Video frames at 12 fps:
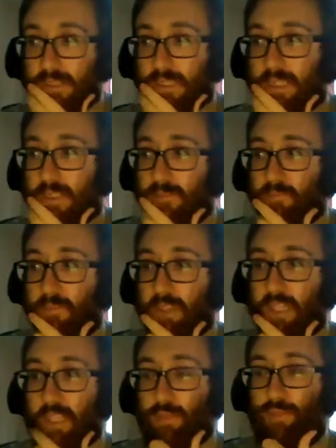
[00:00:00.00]
was
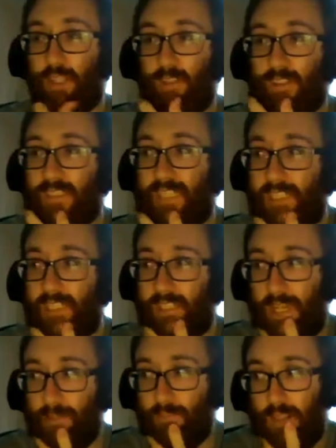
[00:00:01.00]
the Fiorentina
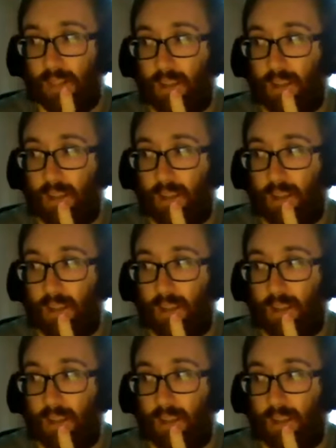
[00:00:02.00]
game.